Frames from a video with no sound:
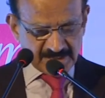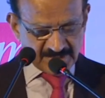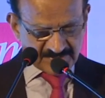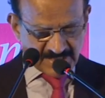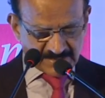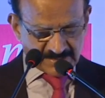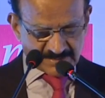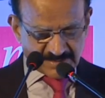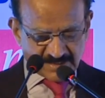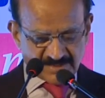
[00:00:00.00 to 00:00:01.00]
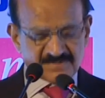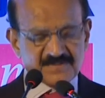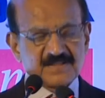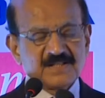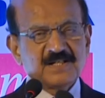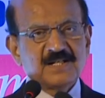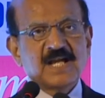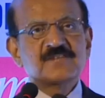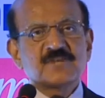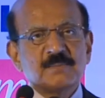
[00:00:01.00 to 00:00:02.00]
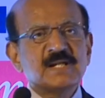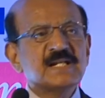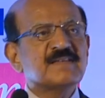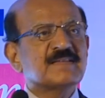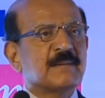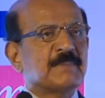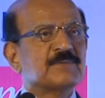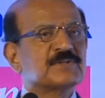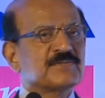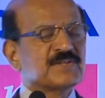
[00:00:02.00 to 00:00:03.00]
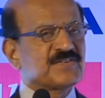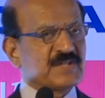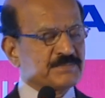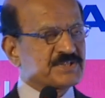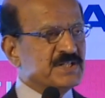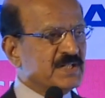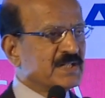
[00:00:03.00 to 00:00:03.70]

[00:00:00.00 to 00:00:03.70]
is that there is a tremendous amount of disruption,